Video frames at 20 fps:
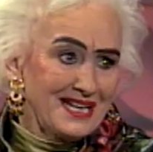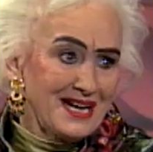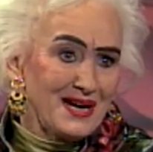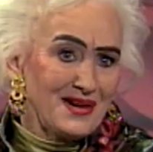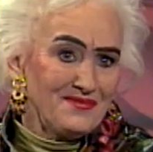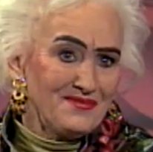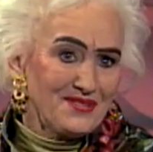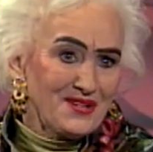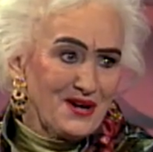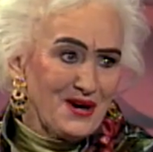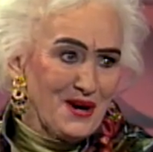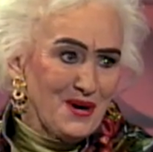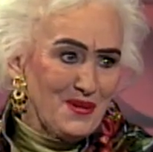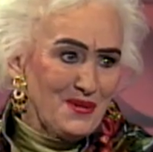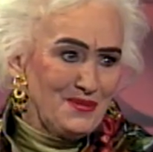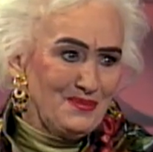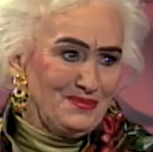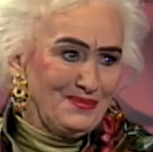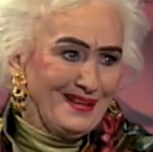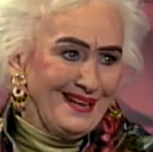Time for
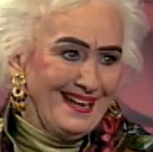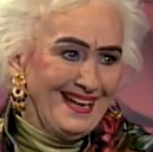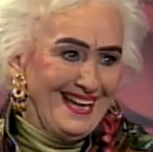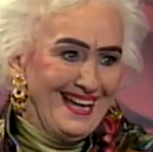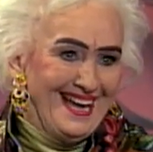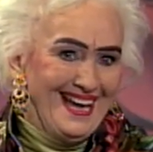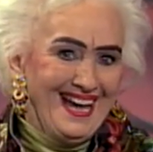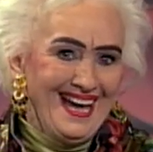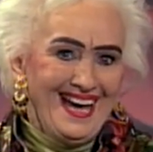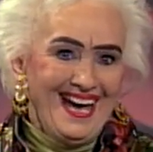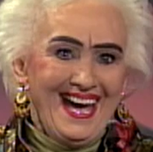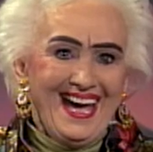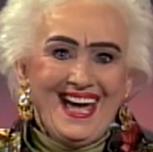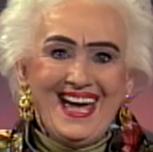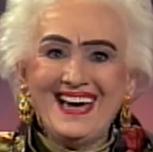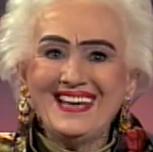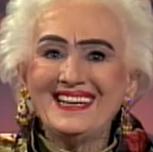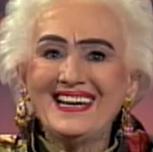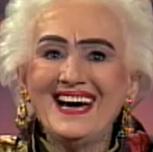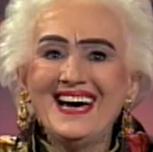Hope.
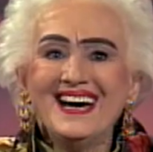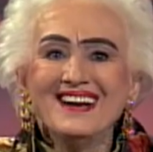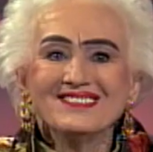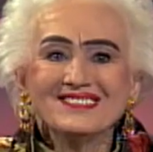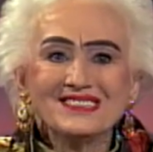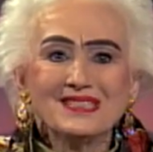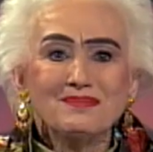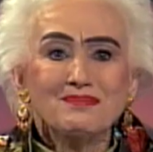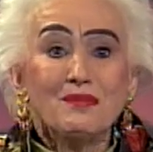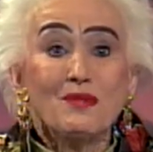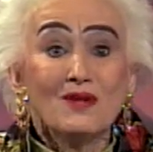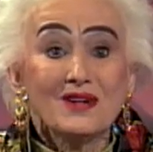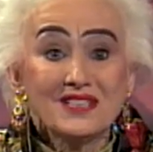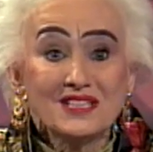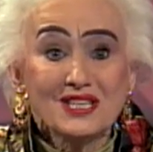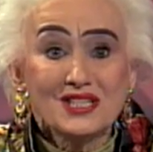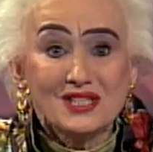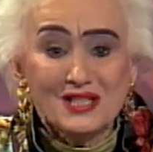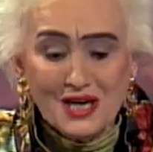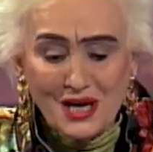And I have some more
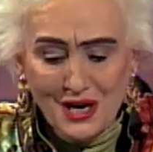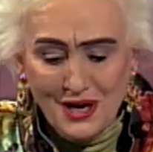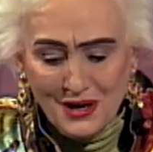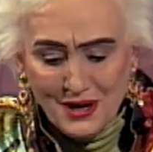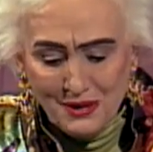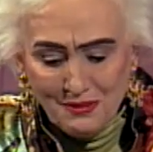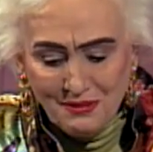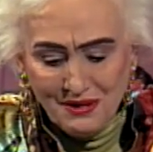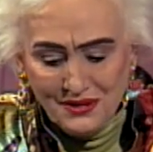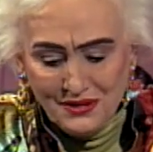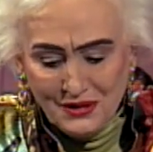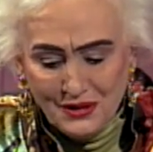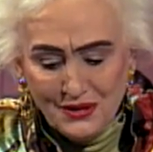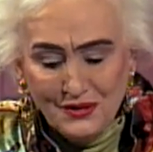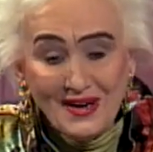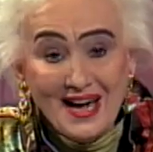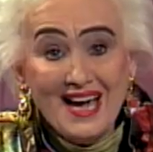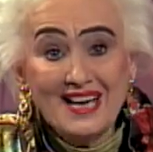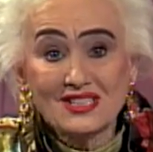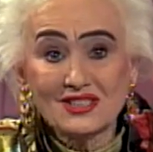to share with
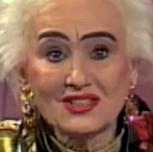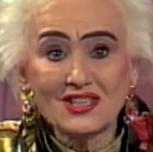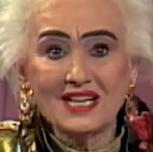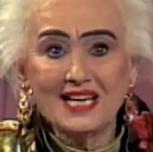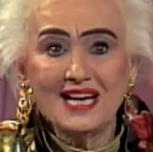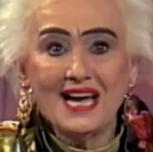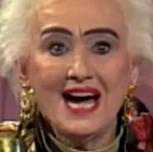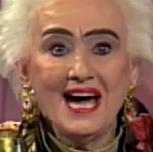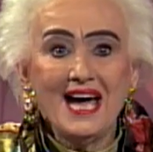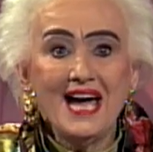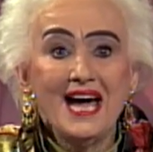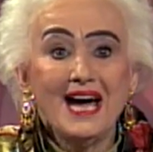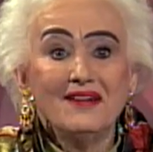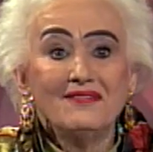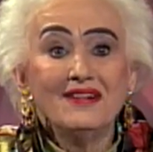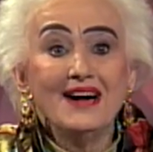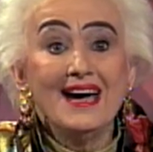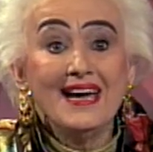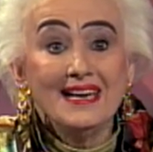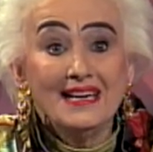you. Actually, I
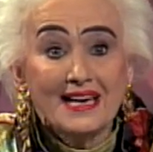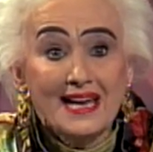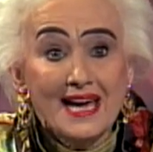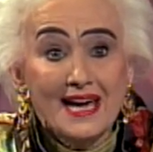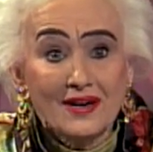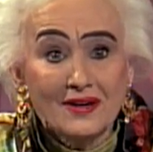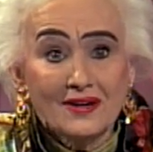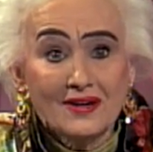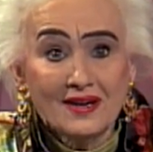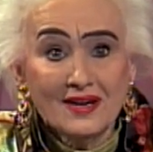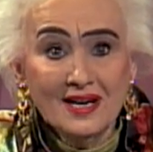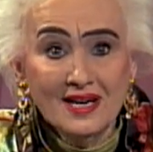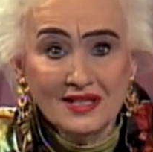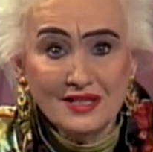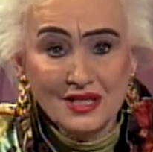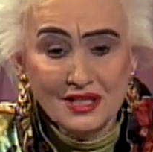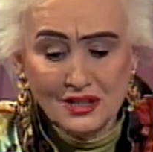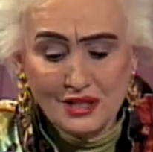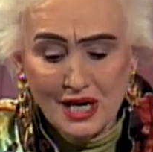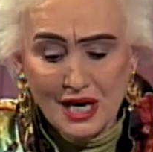have a letter
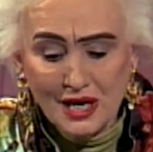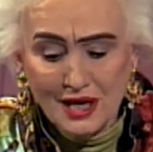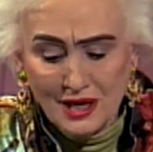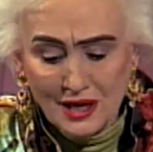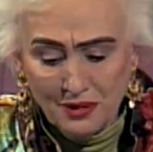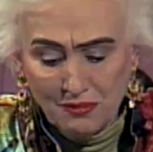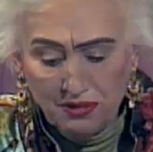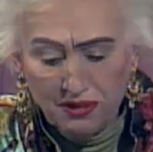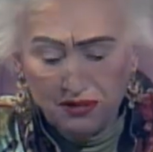to share